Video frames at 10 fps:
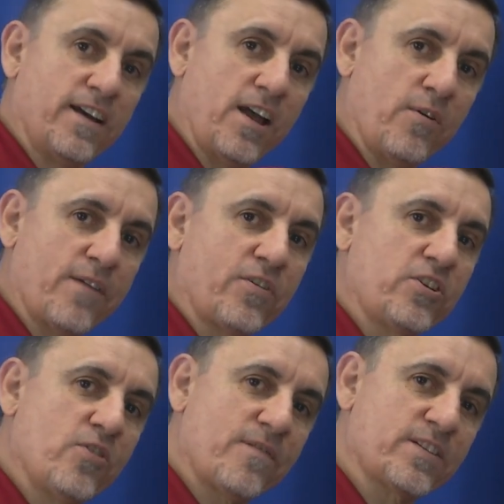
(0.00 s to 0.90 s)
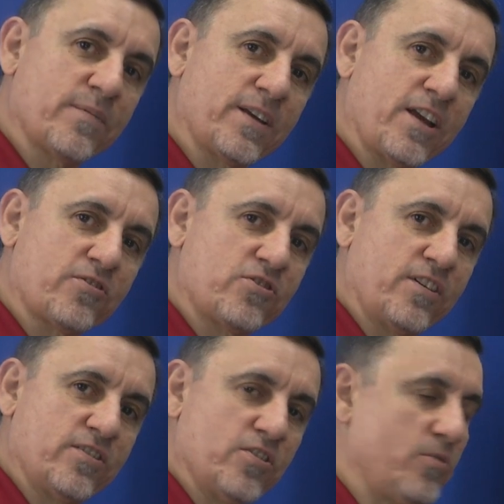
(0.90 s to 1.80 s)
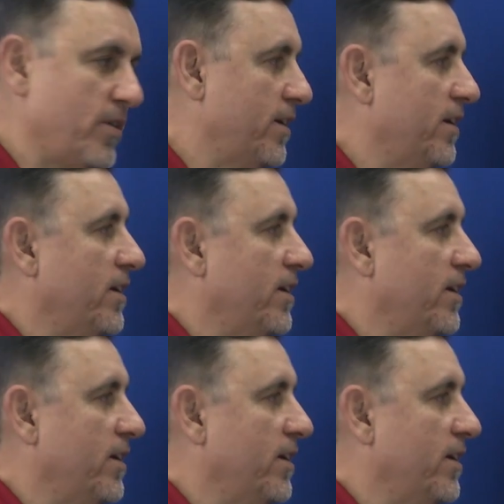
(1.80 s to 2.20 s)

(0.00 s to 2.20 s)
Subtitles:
However, you have something else you can do.